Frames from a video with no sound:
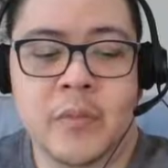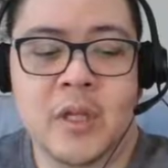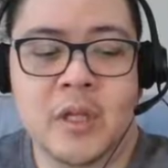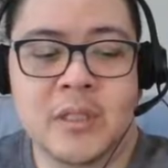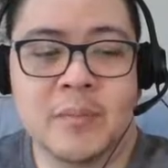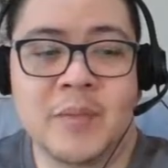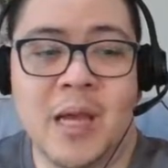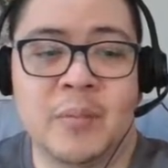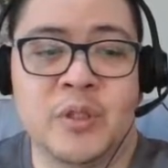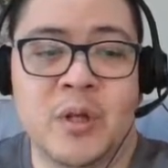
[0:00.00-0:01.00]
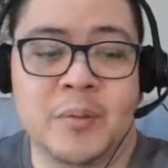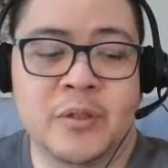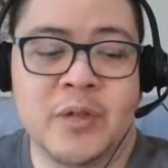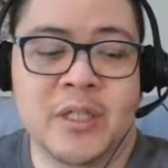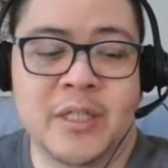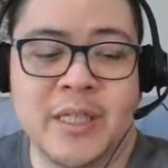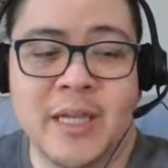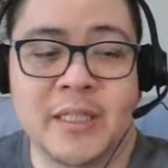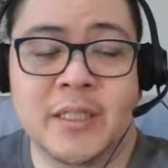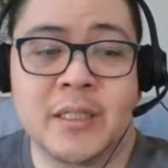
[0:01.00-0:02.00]
sometimes drops treasure
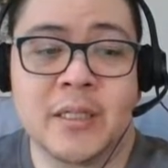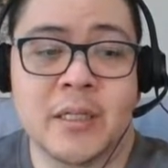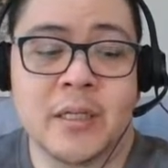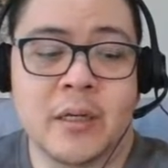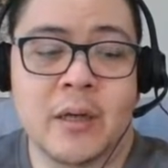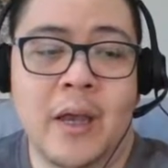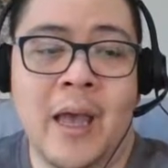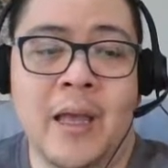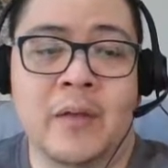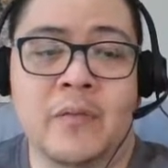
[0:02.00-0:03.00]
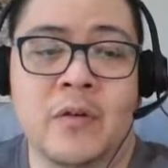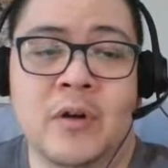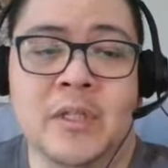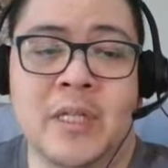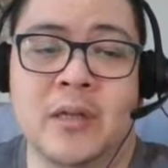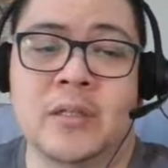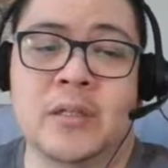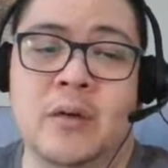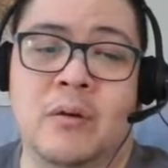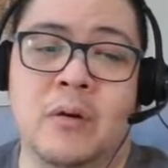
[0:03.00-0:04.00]
chests, and of course it
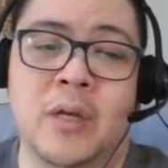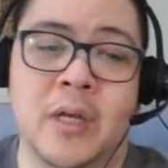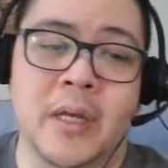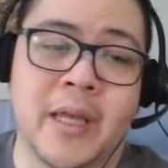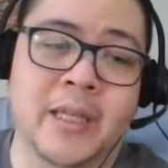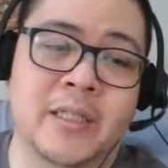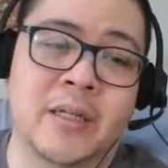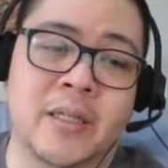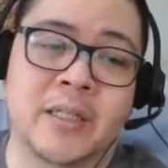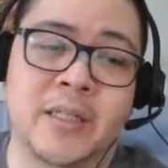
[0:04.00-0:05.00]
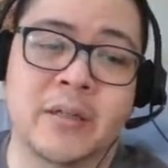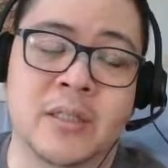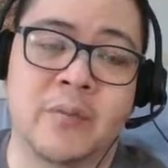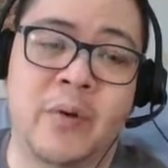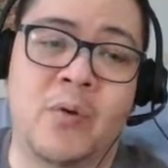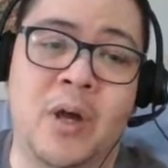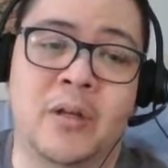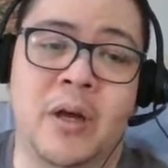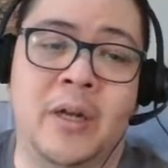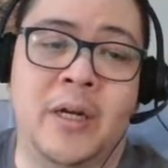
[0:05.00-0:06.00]
also gets her the skills that we want
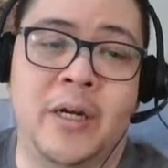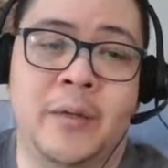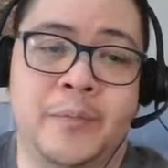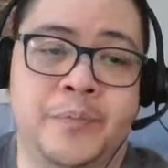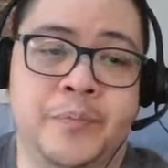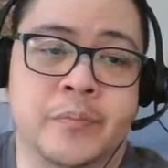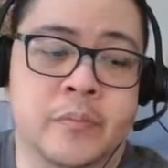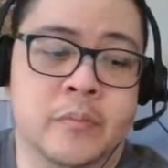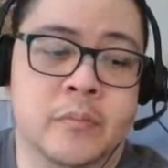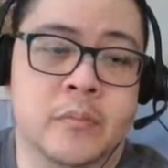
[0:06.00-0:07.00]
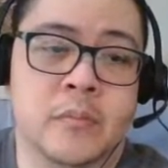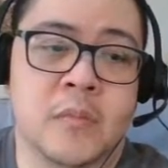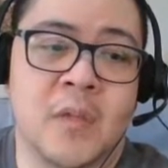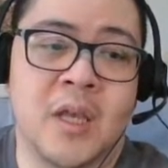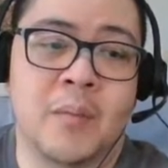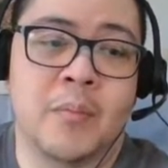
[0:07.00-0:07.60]
on her. Yep.